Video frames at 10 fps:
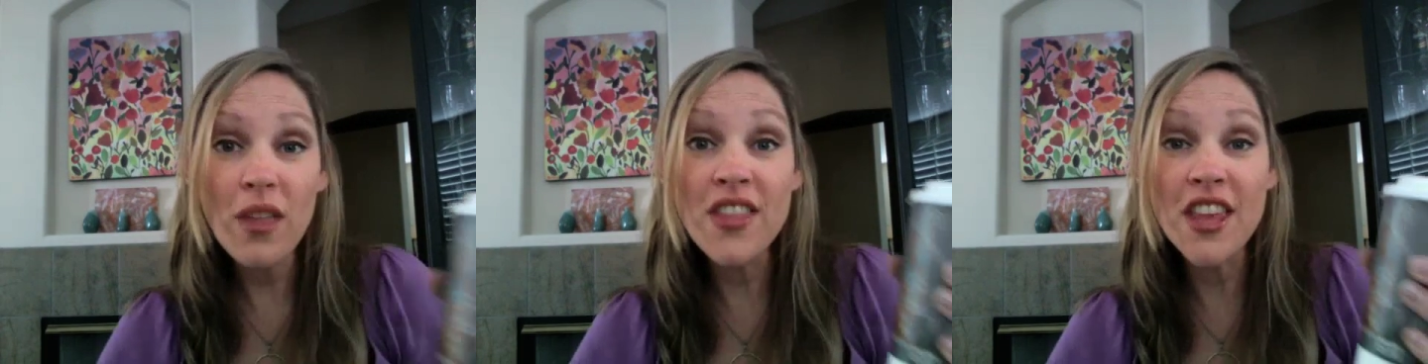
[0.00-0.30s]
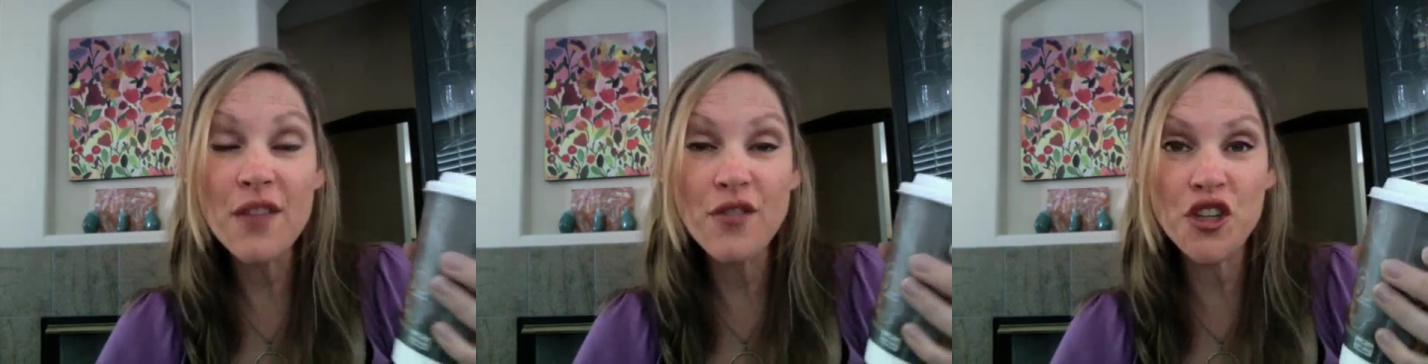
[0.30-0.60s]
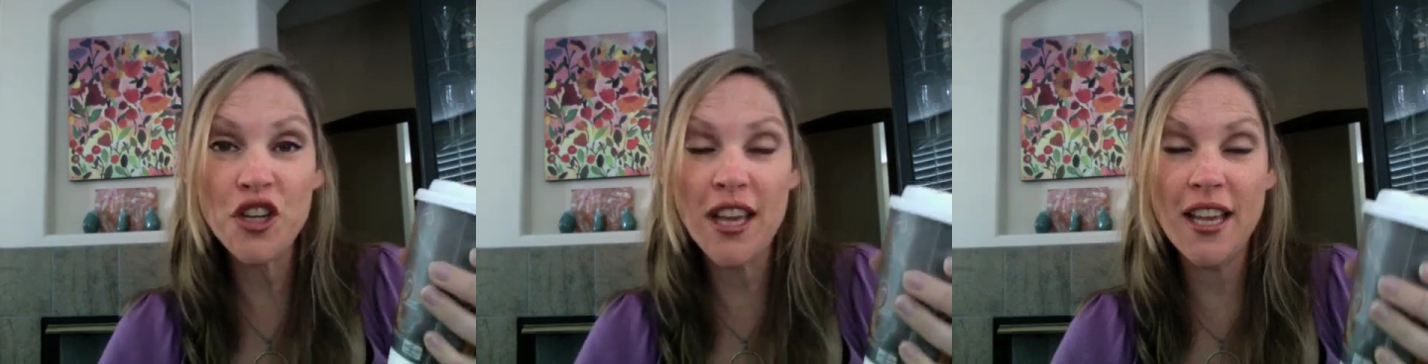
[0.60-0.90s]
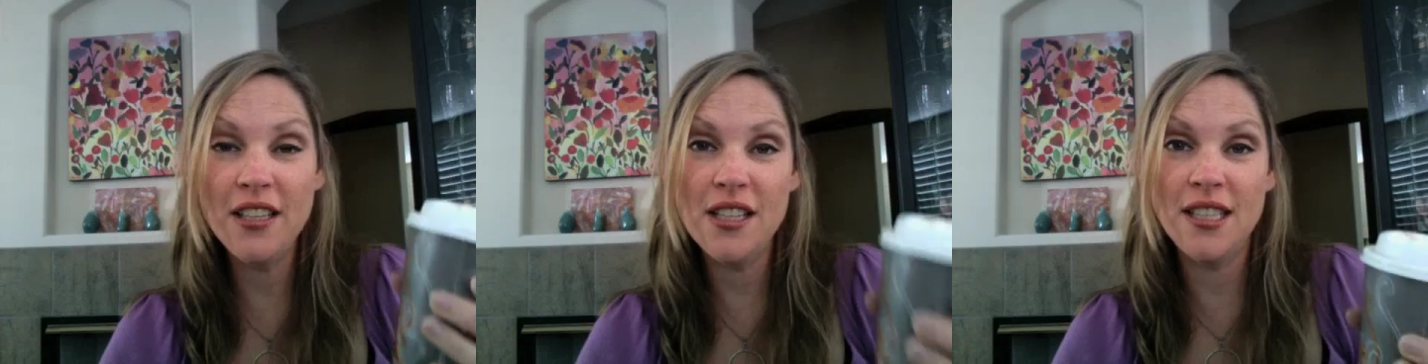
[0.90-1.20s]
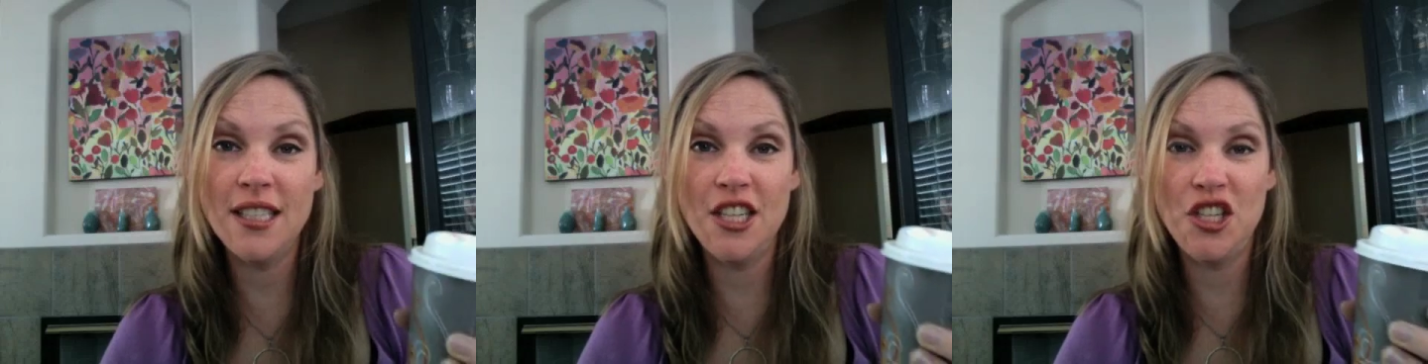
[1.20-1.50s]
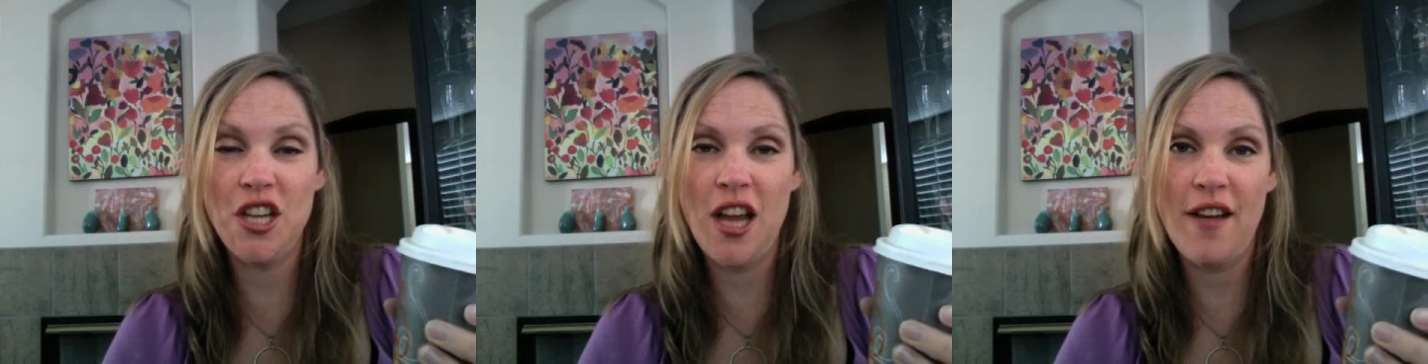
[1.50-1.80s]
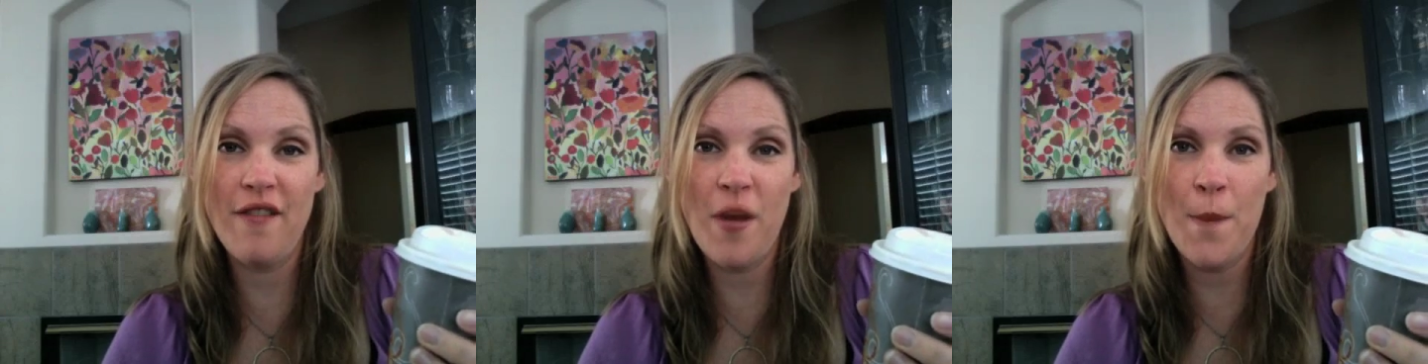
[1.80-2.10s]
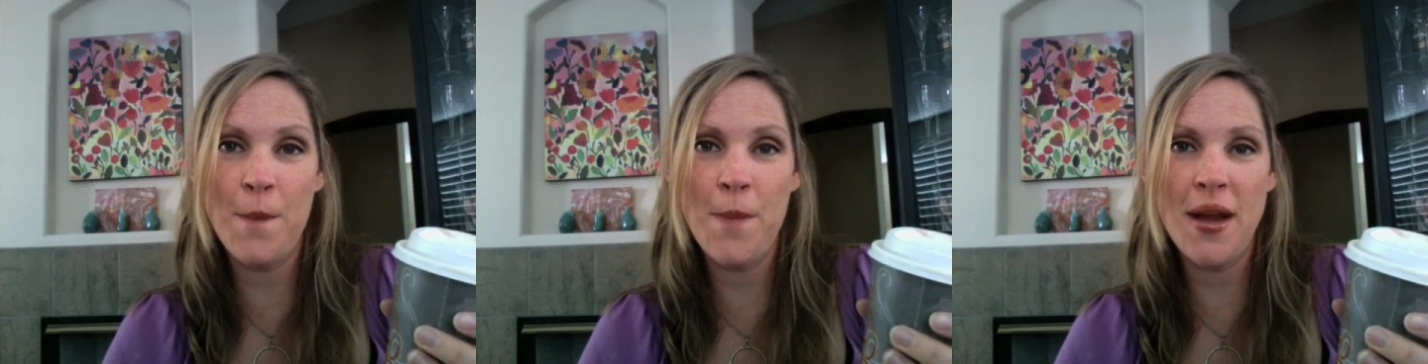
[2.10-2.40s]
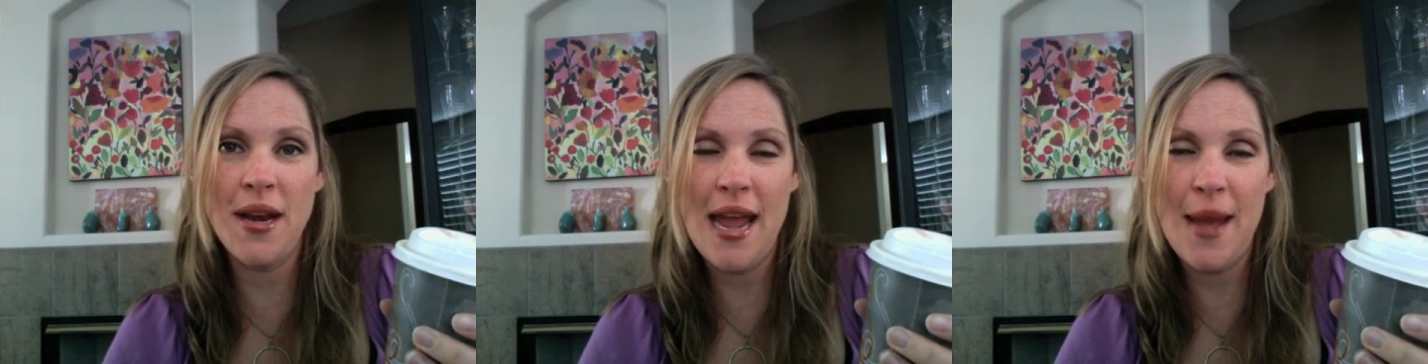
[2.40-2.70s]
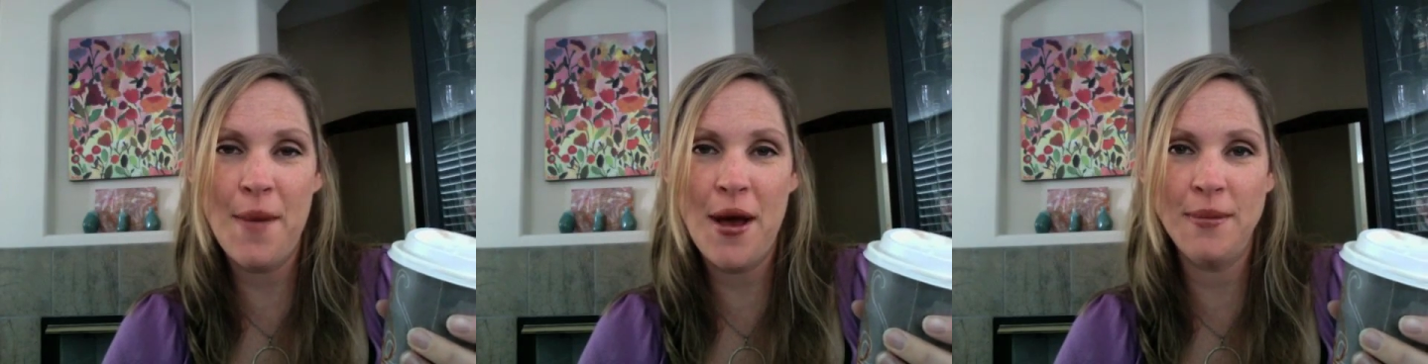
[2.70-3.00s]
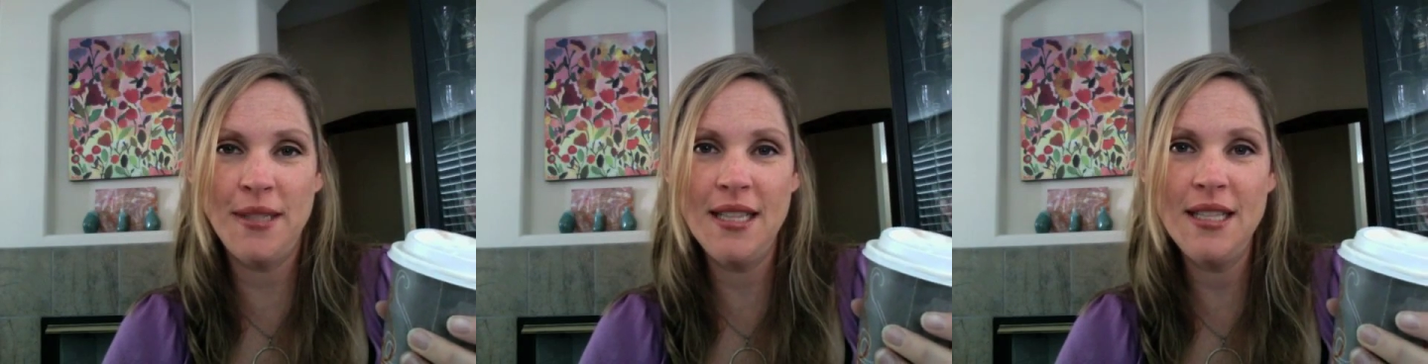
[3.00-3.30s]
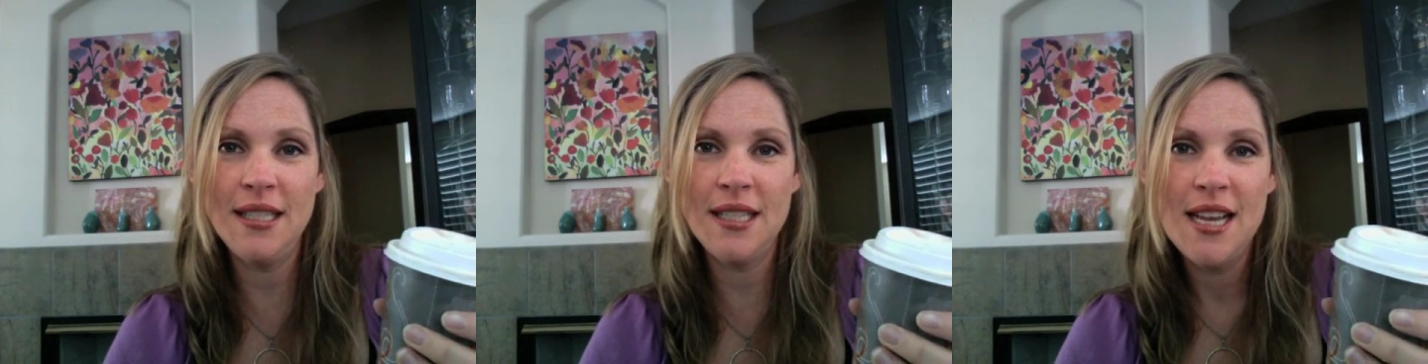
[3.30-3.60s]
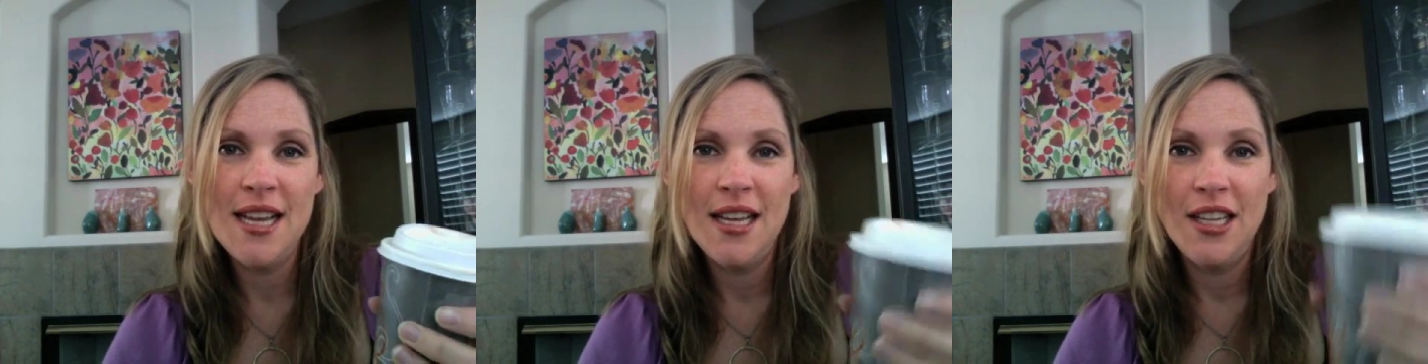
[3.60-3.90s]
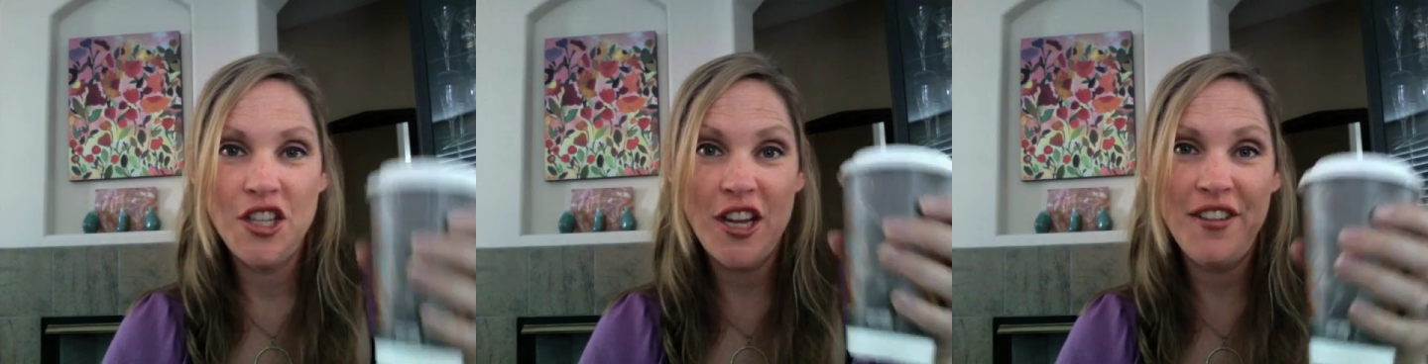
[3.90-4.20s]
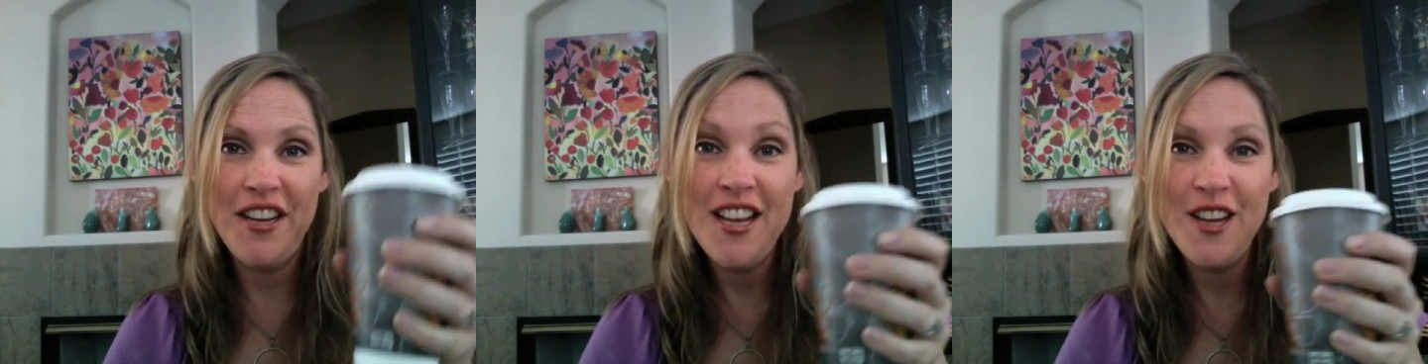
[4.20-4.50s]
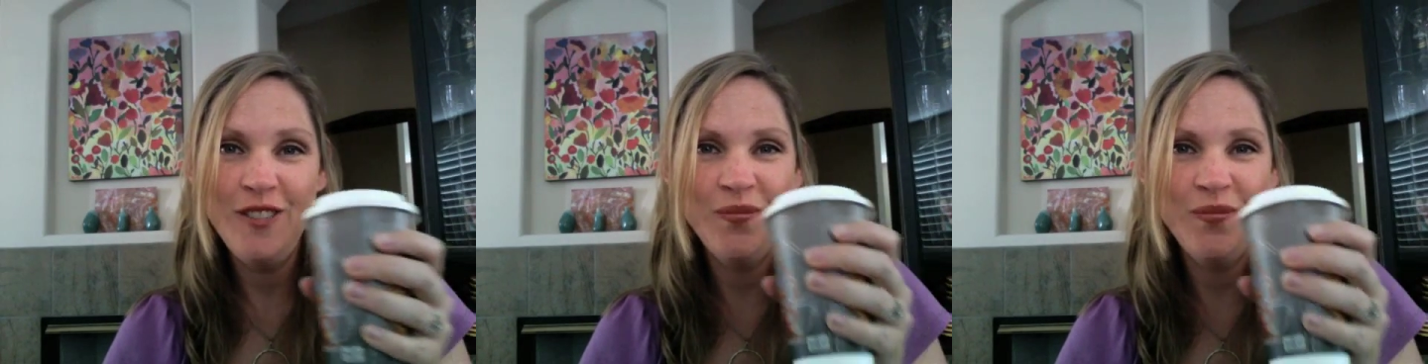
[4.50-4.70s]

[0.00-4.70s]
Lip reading: Thank you for tuning in to this edition of Monday Momsense. Ciao for now.